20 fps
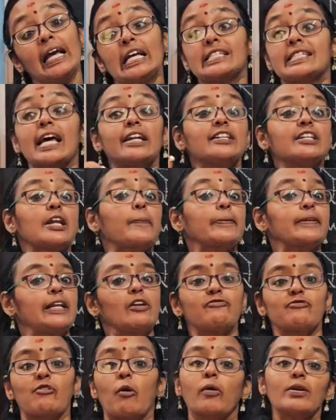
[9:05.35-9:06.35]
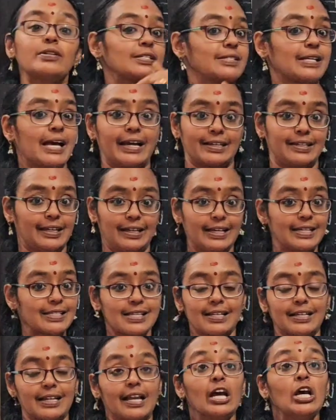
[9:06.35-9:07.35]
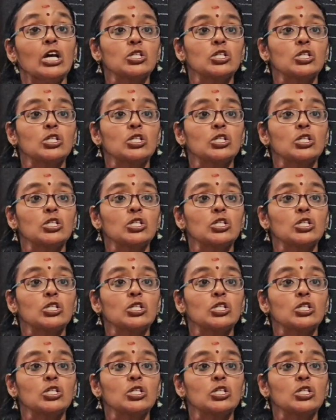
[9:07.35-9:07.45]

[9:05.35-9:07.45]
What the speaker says: centripetal force is acting, isn't it?